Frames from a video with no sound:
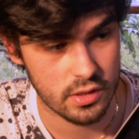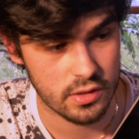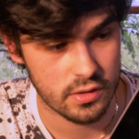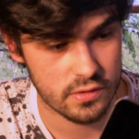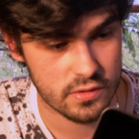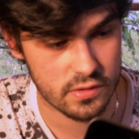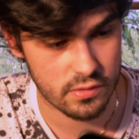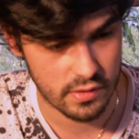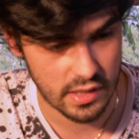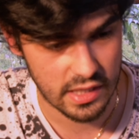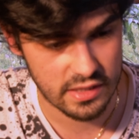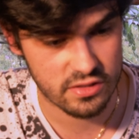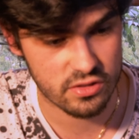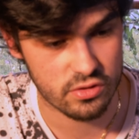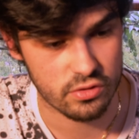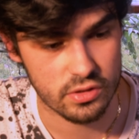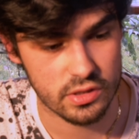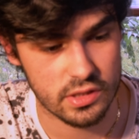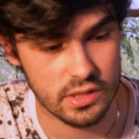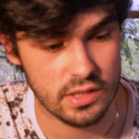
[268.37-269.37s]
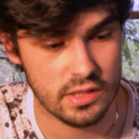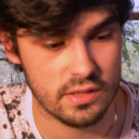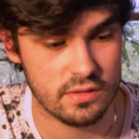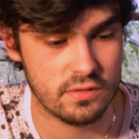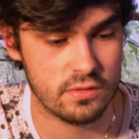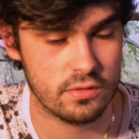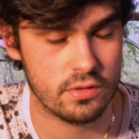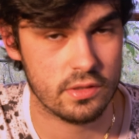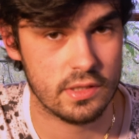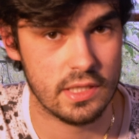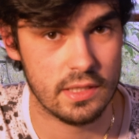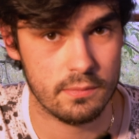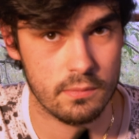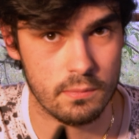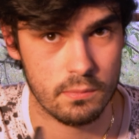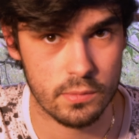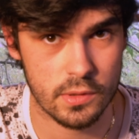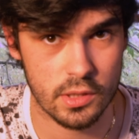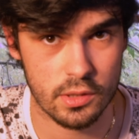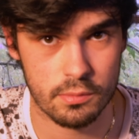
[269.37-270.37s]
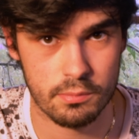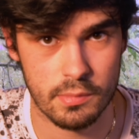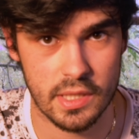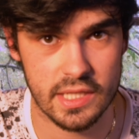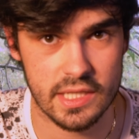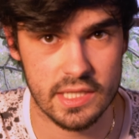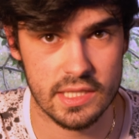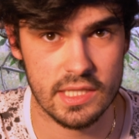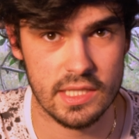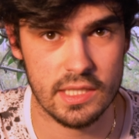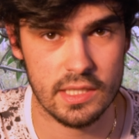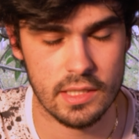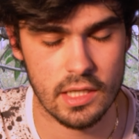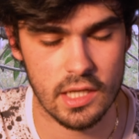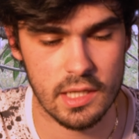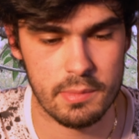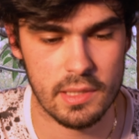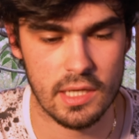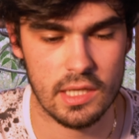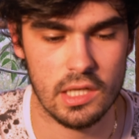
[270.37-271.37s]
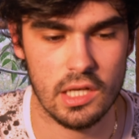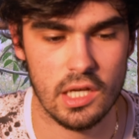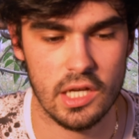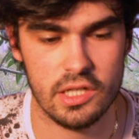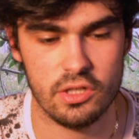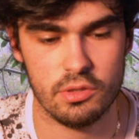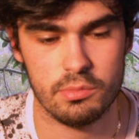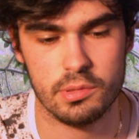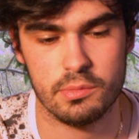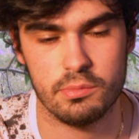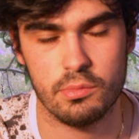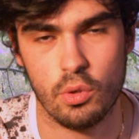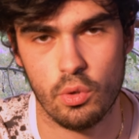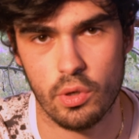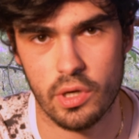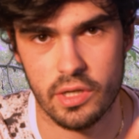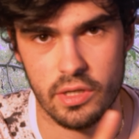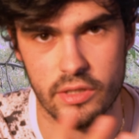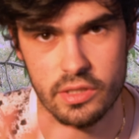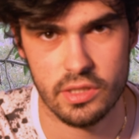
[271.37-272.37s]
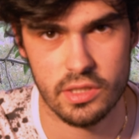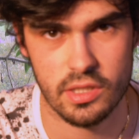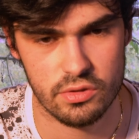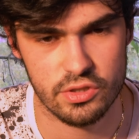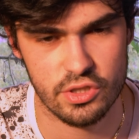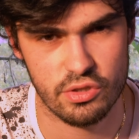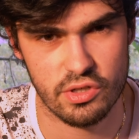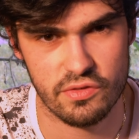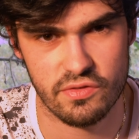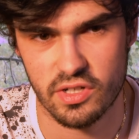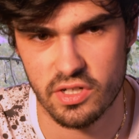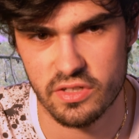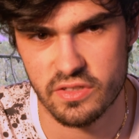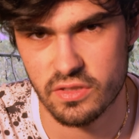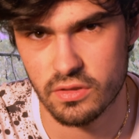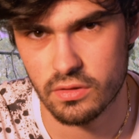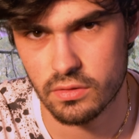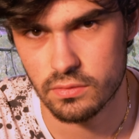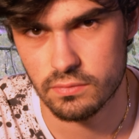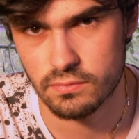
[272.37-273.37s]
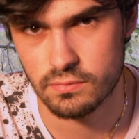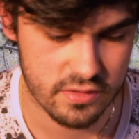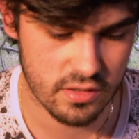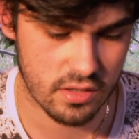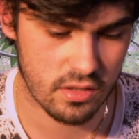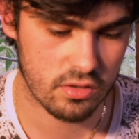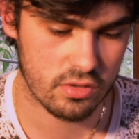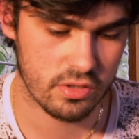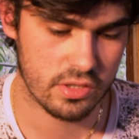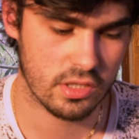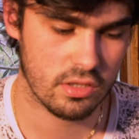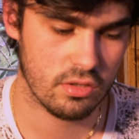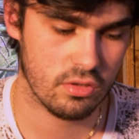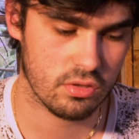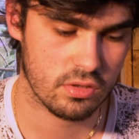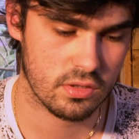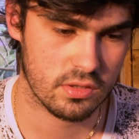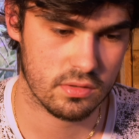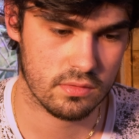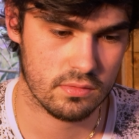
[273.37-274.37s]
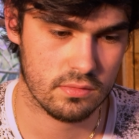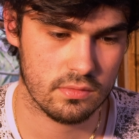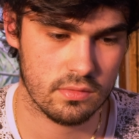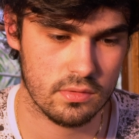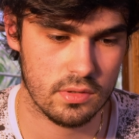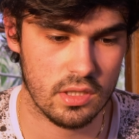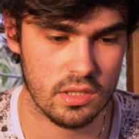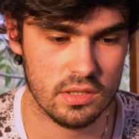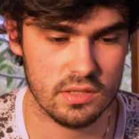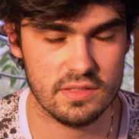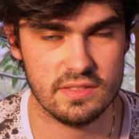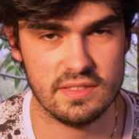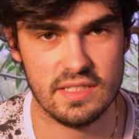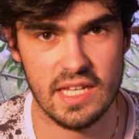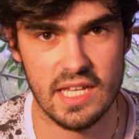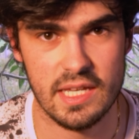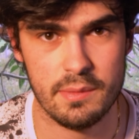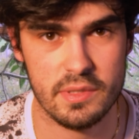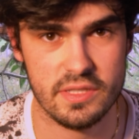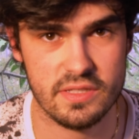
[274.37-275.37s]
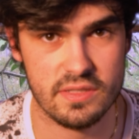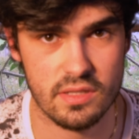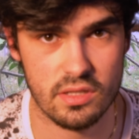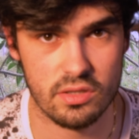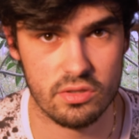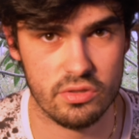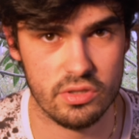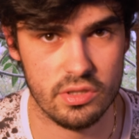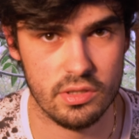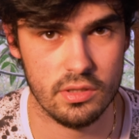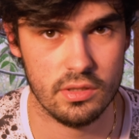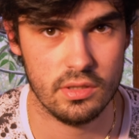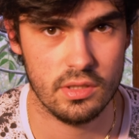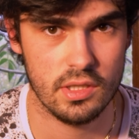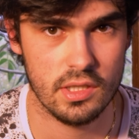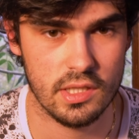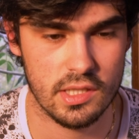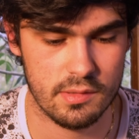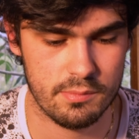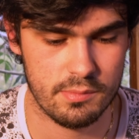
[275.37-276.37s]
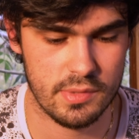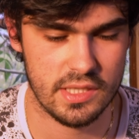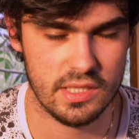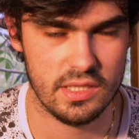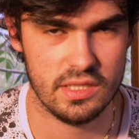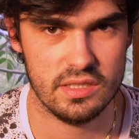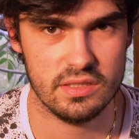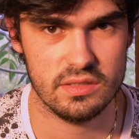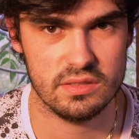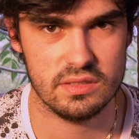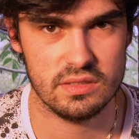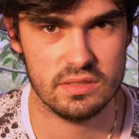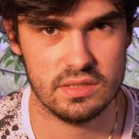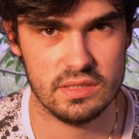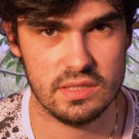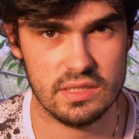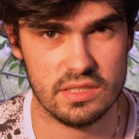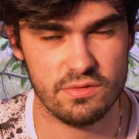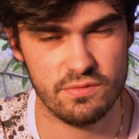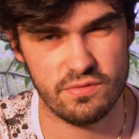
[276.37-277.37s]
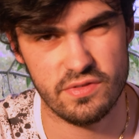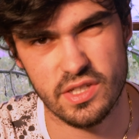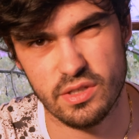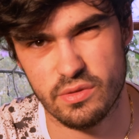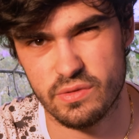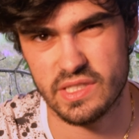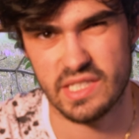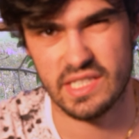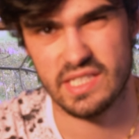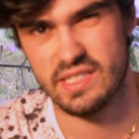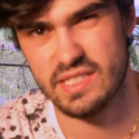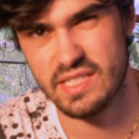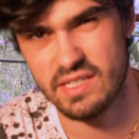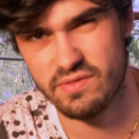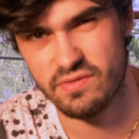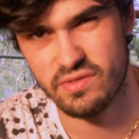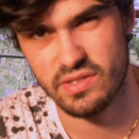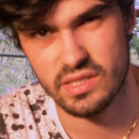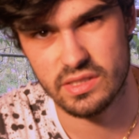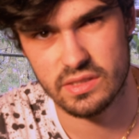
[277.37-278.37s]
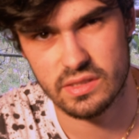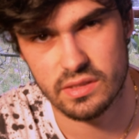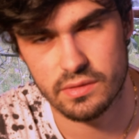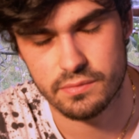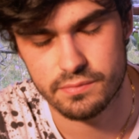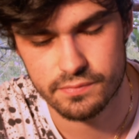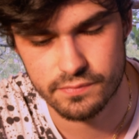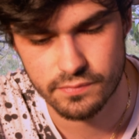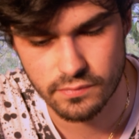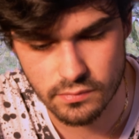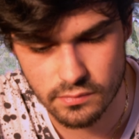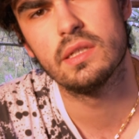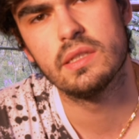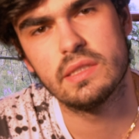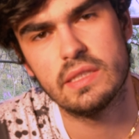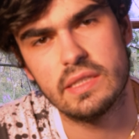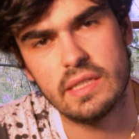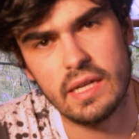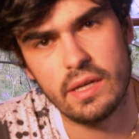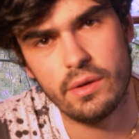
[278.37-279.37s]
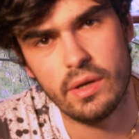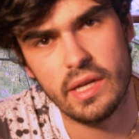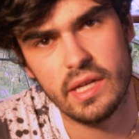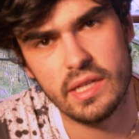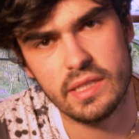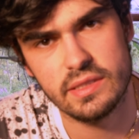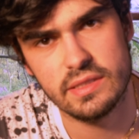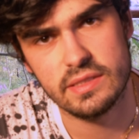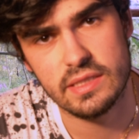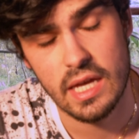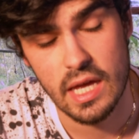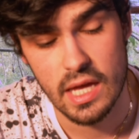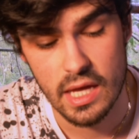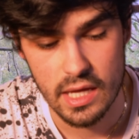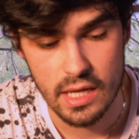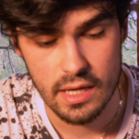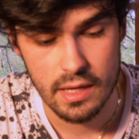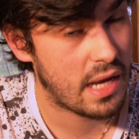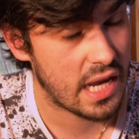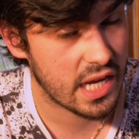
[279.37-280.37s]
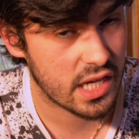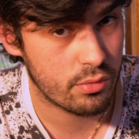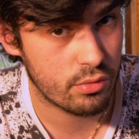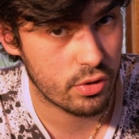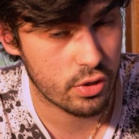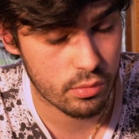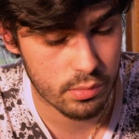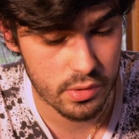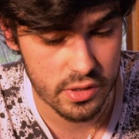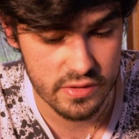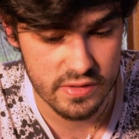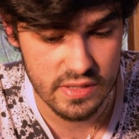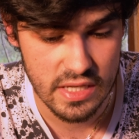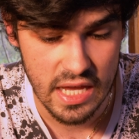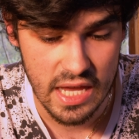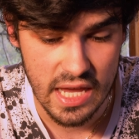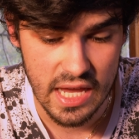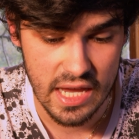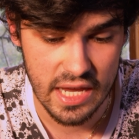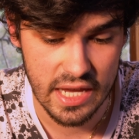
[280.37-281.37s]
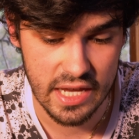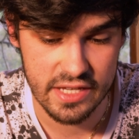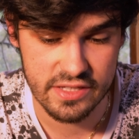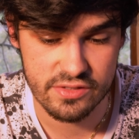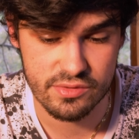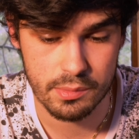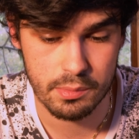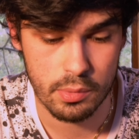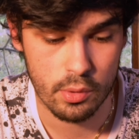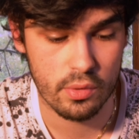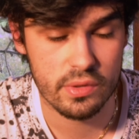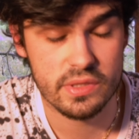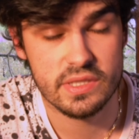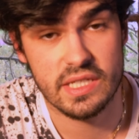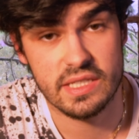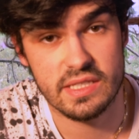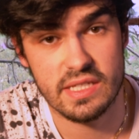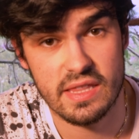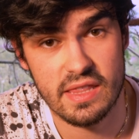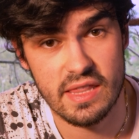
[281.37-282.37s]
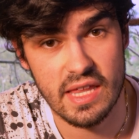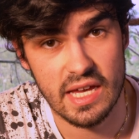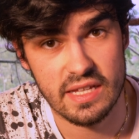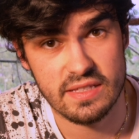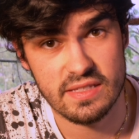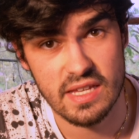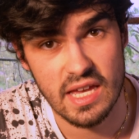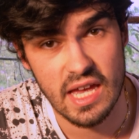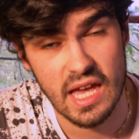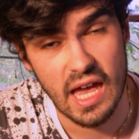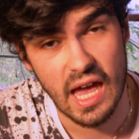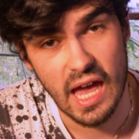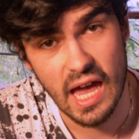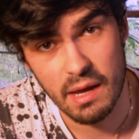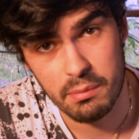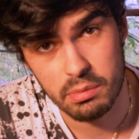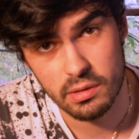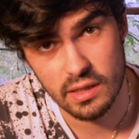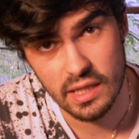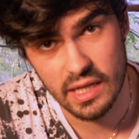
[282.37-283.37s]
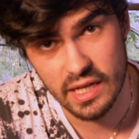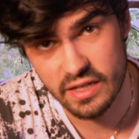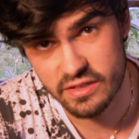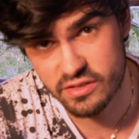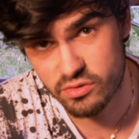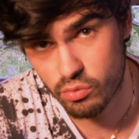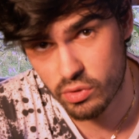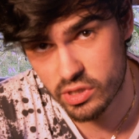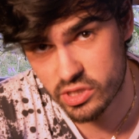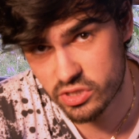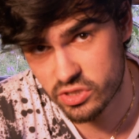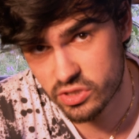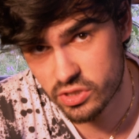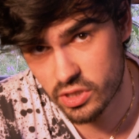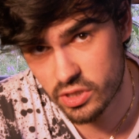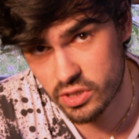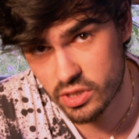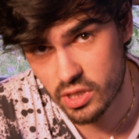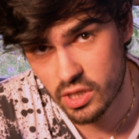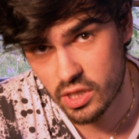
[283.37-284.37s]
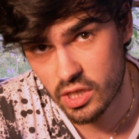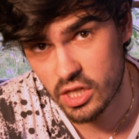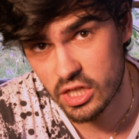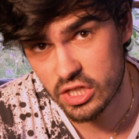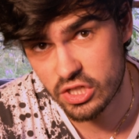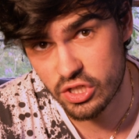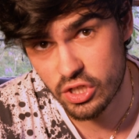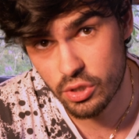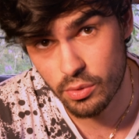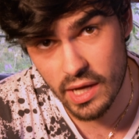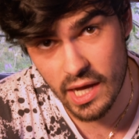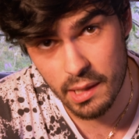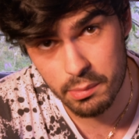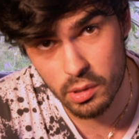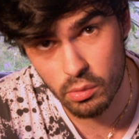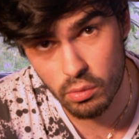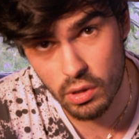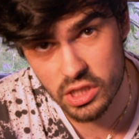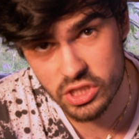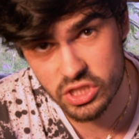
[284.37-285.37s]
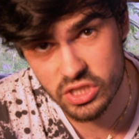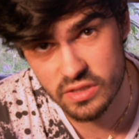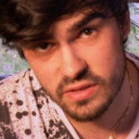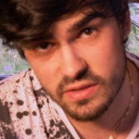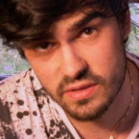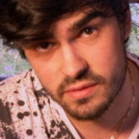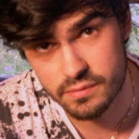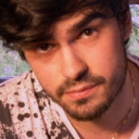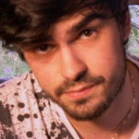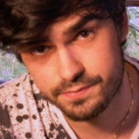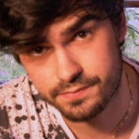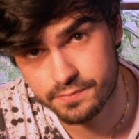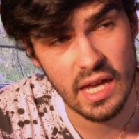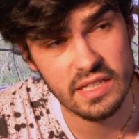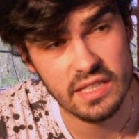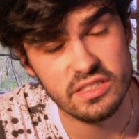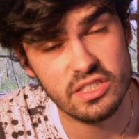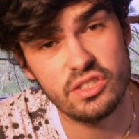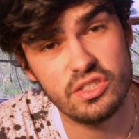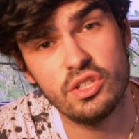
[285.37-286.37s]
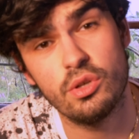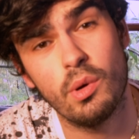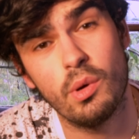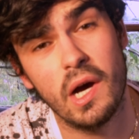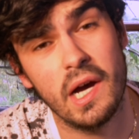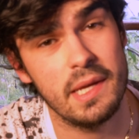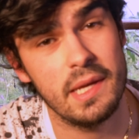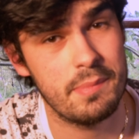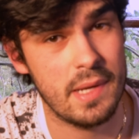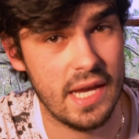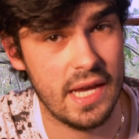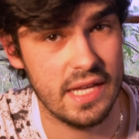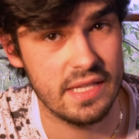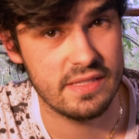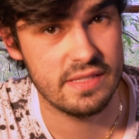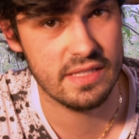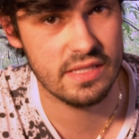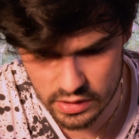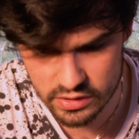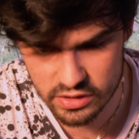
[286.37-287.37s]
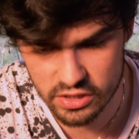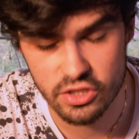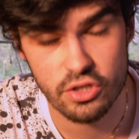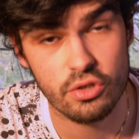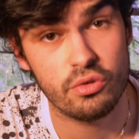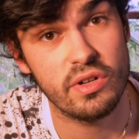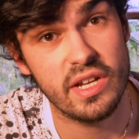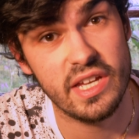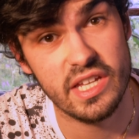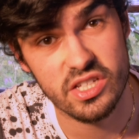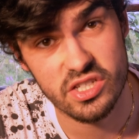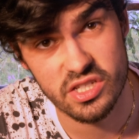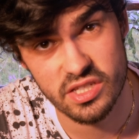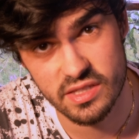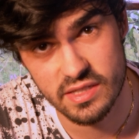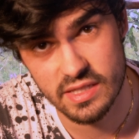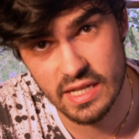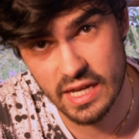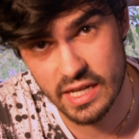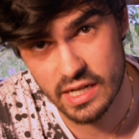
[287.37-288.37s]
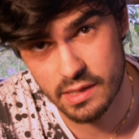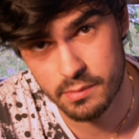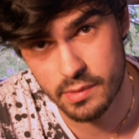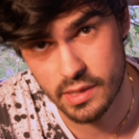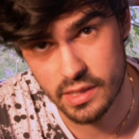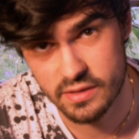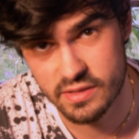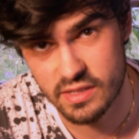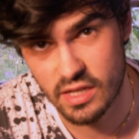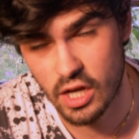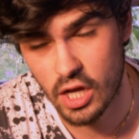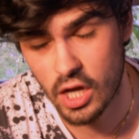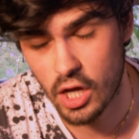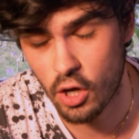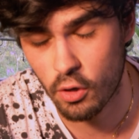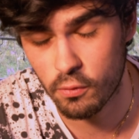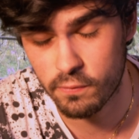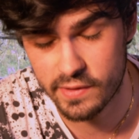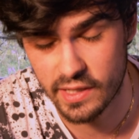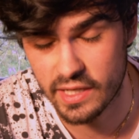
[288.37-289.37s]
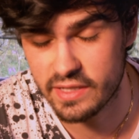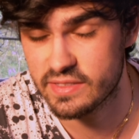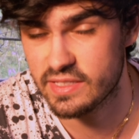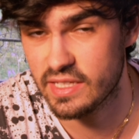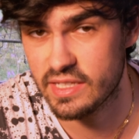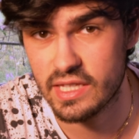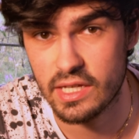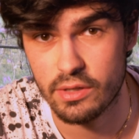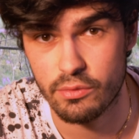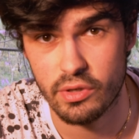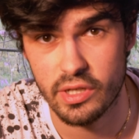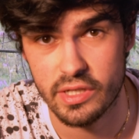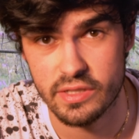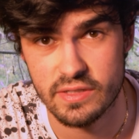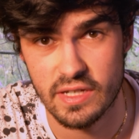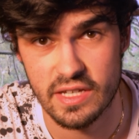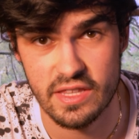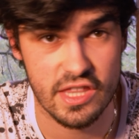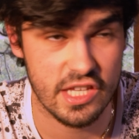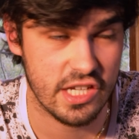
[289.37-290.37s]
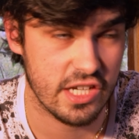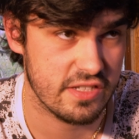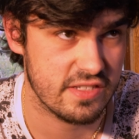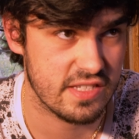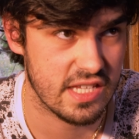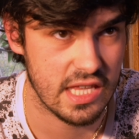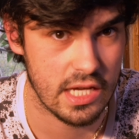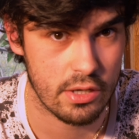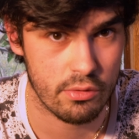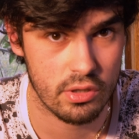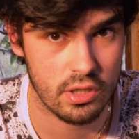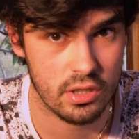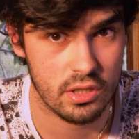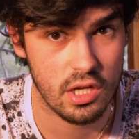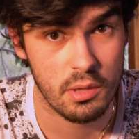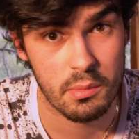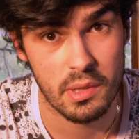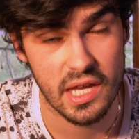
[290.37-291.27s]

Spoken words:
So that's good. So they're making the iPad lineup more universal. It's all going to look all the same. It's not going to be confusing and different. Now, and Mac Rumours has reported that Apple has registered new Apple Watches and new iPads in the Eurasian database. Hopefully I said that right. I think I said that wrong.